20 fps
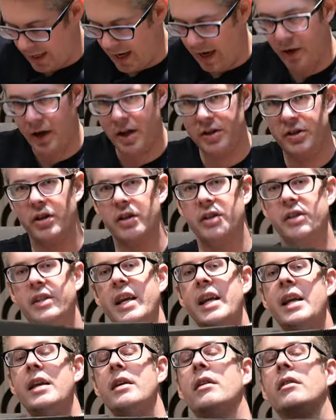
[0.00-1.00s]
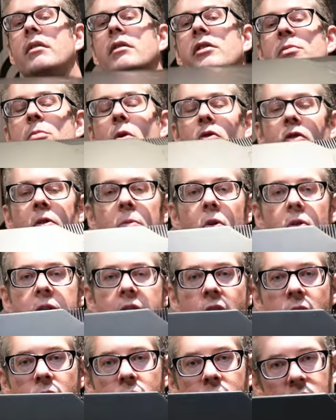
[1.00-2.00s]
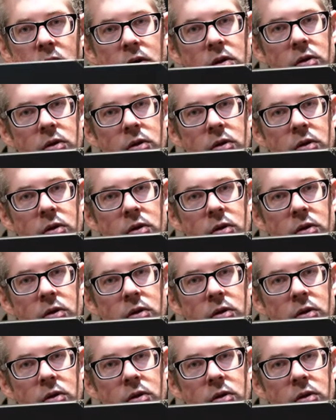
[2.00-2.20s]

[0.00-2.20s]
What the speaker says: Now, as you can see, Small Room Audio,